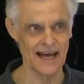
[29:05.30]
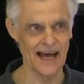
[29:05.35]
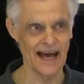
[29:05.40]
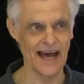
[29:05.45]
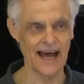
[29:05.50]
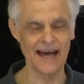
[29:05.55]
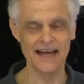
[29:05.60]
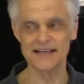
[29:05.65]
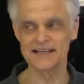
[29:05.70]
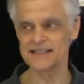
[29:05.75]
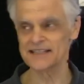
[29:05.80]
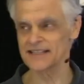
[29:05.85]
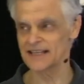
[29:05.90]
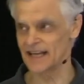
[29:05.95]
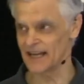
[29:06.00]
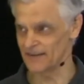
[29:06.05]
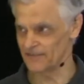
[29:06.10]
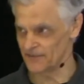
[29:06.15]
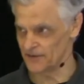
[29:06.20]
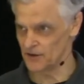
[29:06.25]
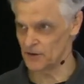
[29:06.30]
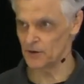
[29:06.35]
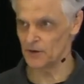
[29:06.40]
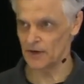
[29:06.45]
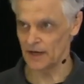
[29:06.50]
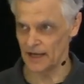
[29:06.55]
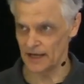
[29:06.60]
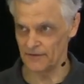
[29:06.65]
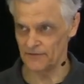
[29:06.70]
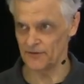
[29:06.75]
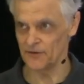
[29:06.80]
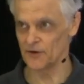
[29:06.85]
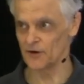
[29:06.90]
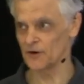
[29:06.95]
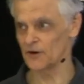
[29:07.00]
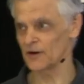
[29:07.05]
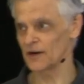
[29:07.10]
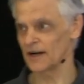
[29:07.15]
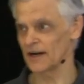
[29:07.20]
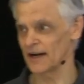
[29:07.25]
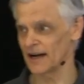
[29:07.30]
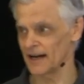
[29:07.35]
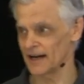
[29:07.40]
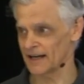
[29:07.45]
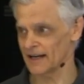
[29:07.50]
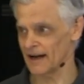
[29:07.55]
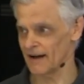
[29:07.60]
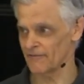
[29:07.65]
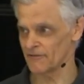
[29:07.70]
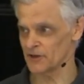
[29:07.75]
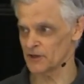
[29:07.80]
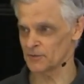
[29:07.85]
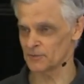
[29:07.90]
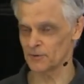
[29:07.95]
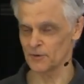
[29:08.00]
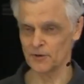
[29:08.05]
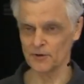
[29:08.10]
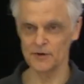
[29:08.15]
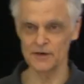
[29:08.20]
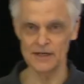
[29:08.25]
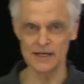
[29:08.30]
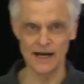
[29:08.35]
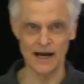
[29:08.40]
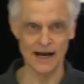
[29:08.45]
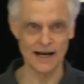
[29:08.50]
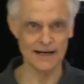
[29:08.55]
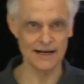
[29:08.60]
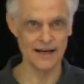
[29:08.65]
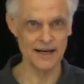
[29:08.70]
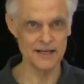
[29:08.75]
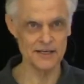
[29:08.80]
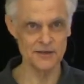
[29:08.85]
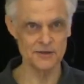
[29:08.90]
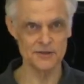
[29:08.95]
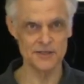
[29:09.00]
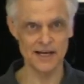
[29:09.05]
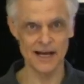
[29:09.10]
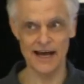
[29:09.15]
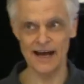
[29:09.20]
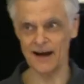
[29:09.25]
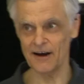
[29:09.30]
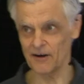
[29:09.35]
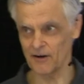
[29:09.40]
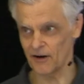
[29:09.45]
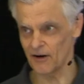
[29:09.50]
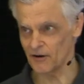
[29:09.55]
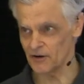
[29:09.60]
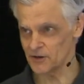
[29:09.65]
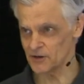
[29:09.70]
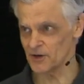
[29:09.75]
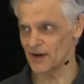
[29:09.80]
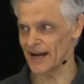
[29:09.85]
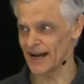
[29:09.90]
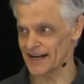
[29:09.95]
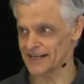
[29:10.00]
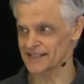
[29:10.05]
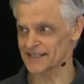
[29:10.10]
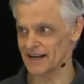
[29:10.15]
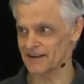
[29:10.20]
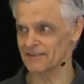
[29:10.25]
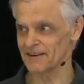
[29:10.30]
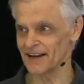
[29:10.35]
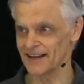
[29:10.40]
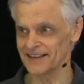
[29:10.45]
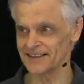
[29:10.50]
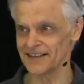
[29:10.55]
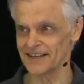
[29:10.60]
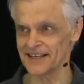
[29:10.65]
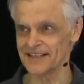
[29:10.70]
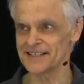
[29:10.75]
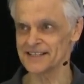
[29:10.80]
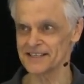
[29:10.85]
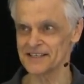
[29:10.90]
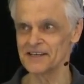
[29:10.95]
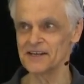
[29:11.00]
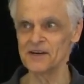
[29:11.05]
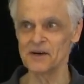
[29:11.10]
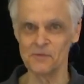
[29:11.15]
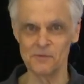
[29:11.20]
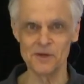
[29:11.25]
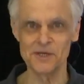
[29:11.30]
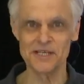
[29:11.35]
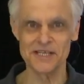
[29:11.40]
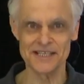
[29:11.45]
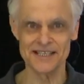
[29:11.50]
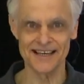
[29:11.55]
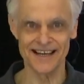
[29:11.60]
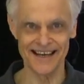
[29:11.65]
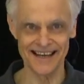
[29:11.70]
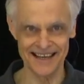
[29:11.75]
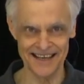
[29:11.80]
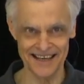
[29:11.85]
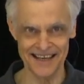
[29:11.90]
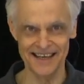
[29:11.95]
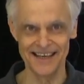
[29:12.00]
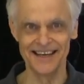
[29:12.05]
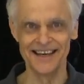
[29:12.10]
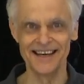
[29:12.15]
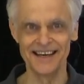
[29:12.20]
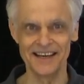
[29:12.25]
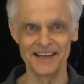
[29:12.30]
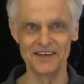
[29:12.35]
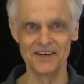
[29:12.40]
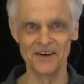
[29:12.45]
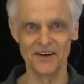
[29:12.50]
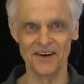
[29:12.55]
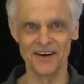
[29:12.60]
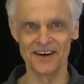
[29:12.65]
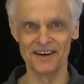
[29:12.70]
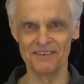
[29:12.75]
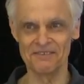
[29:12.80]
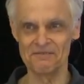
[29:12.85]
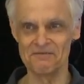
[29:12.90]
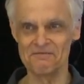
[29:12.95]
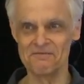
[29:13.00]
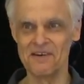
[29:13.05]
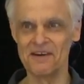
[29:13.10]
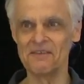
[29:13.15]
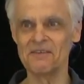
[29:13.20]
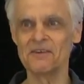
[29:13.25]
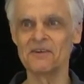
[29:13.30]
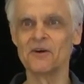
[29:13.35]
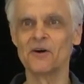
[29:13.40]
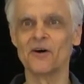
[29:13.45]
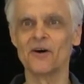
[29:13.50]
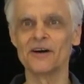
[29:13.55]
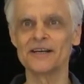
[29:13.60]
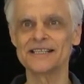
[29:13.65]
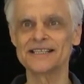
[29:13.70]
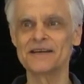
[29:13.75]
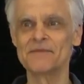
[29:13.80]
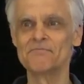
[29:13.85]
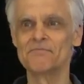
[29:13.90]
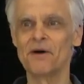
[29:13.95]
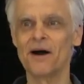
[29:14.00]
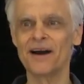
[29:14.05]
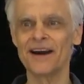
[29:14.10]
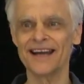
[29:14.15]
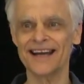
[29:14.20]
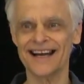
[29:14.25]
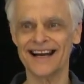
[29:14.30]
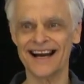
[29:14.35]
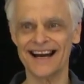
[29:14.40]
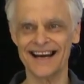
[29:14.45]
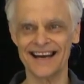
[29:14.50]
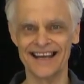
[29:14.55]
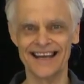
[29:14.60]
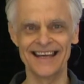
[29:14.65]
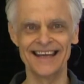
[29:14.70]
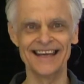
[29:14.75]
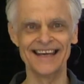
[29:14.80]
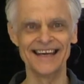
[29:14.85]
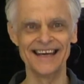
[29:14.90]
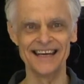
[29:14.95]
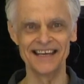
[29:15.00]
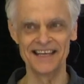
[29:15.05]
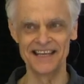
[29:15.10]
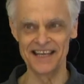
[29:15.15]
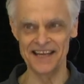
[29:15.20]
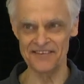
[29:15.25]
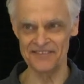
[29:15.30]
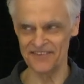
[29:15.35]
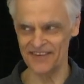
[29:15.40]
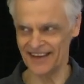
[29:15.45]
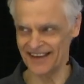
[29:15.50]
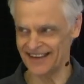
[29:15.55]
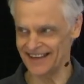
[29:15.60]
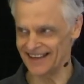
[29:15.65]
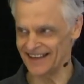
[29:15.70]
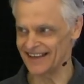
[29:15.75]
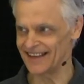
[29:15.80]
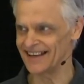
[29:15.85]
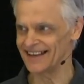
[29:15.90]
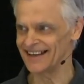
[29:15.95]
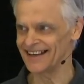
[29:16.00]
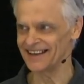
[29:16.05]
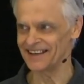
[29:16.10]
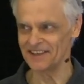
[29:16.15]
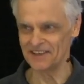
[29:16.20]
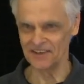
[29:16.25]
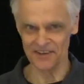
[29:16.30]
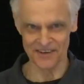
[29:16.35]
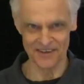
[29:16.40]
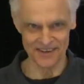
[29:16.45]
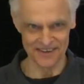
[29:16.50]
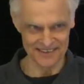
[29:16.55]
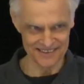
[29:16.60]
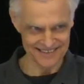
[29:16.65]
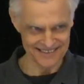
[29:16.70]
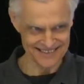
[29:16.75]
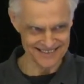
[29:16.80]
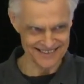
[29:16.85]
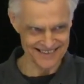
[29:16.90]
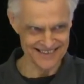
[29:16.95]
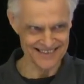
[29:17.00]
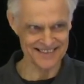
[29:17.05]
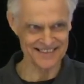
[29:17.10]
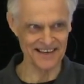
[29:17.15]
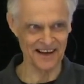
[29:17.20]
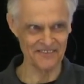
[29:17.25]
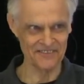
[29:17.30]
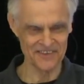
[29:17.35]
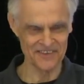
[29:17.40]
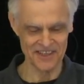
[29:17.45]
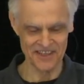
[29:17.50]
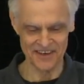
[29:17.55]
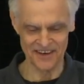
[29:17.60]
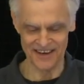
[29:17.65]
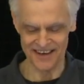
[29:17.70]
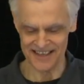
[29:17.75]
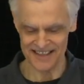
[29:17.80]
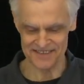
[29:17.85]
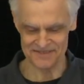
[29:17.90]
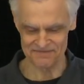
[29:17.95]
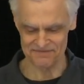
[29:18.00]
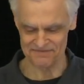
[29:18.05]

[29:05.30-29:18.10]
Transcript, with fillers: And if, you, if you're uh, comfortable, I'd like you to hold your hands out like this, which is like you're, you're symbolically giving your stuff to God.